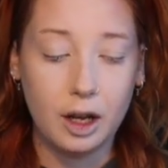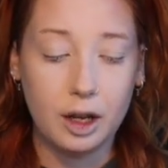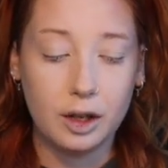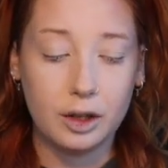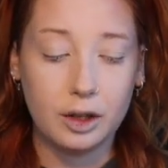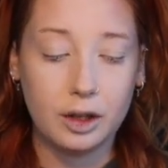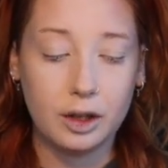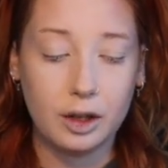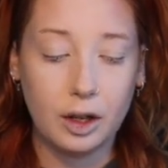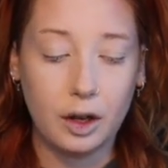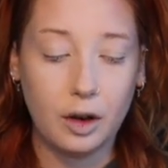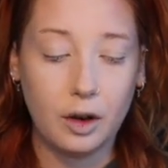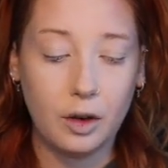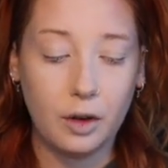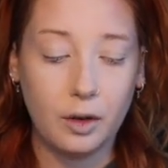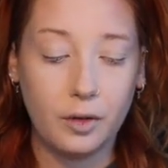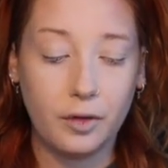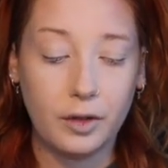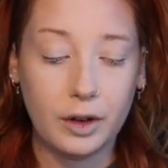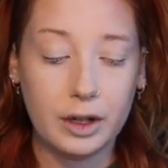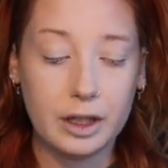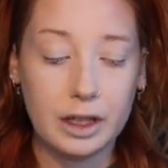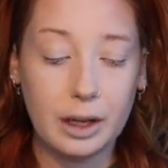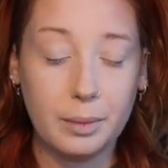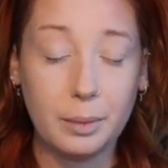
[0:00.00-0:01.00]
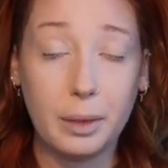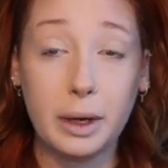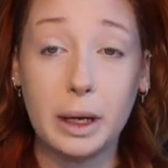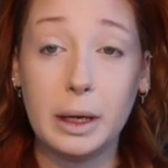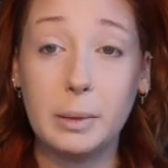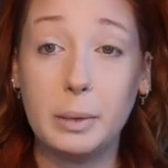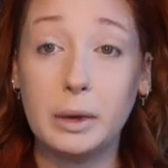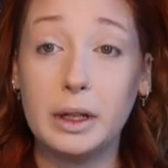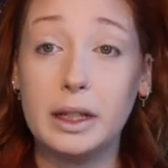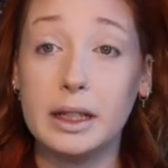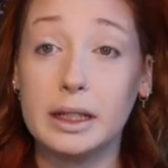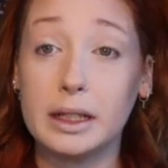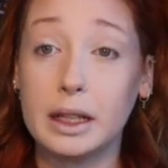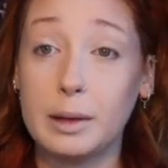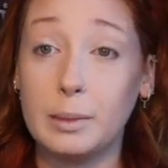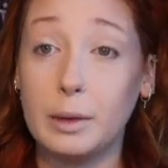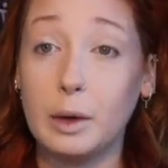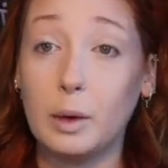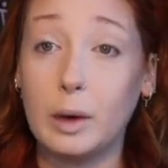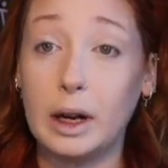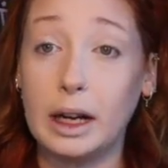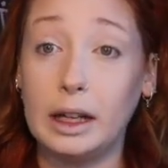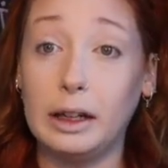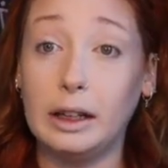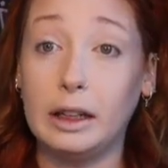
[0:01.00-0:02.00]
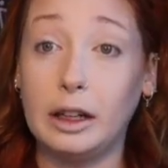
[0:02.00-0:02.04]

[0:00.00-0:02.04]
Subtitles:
So for some people, this can be quite